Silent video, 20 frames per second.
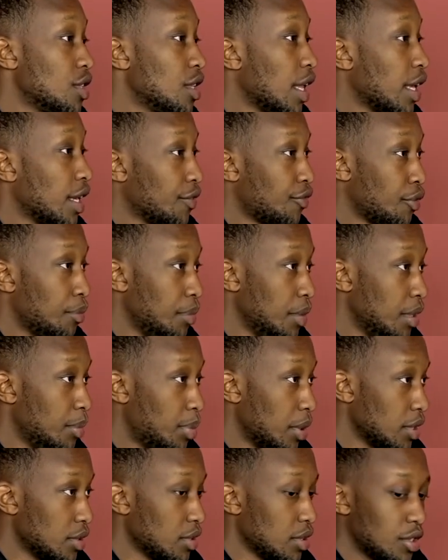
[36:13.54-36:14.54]
It's usually like, for
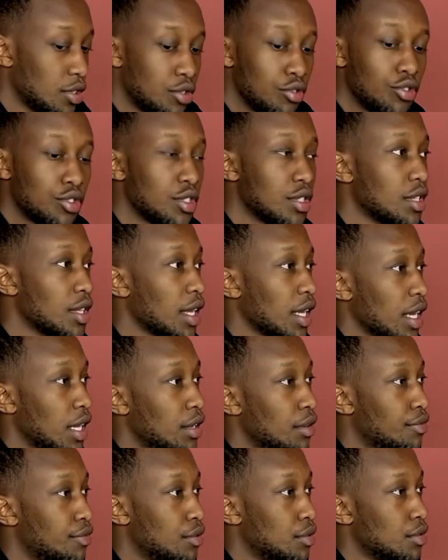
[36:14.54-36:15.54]
me personally, it's usually
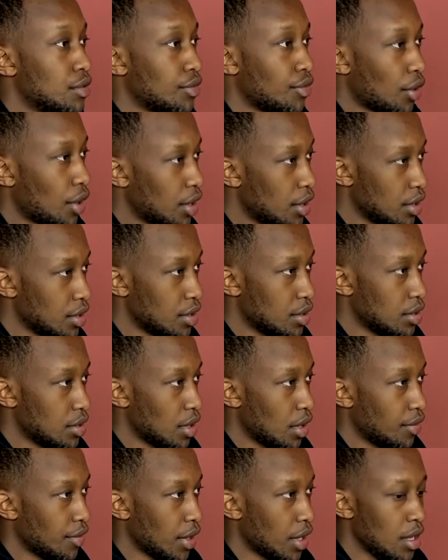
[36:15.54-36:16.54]
like interviews of
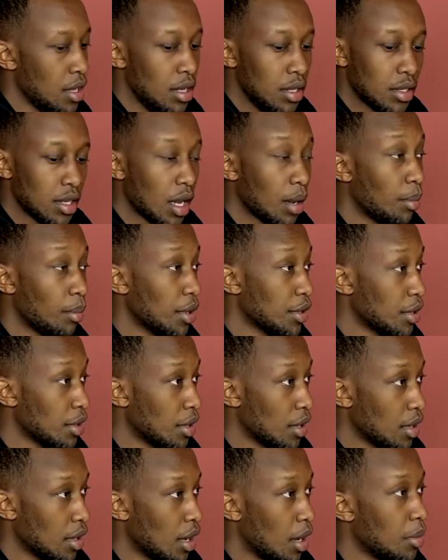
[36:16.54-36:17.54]
artists and stuff, like talking
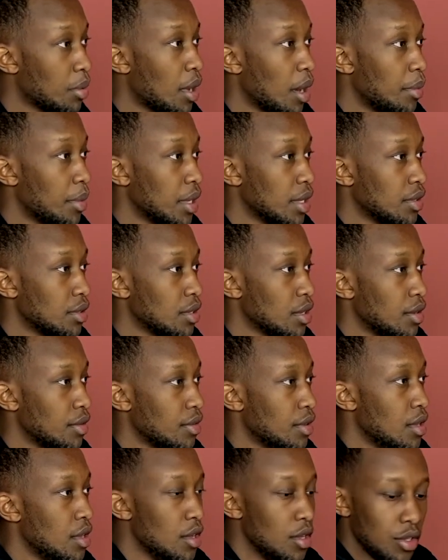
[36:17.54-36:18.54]
about their upcoming and
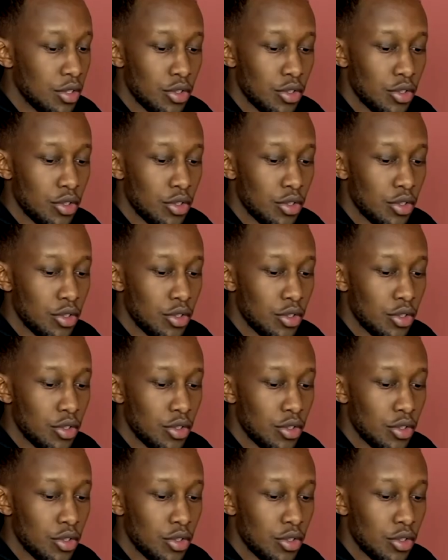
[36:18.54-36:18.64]
stuff.